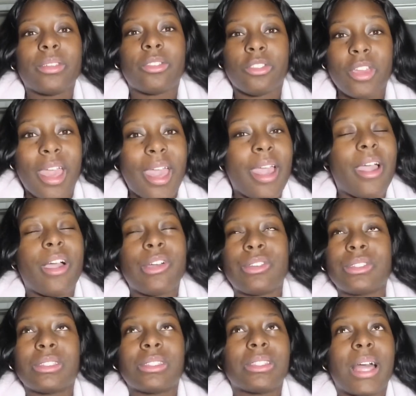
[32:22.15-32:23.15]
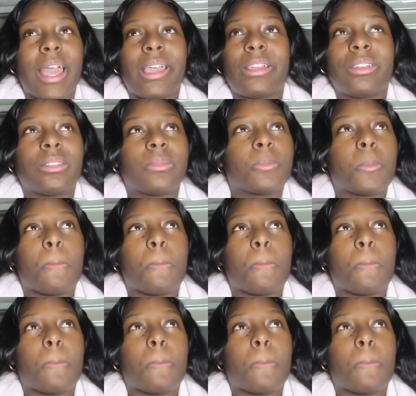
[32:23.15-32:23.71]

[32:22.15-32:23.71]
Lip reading: your child is like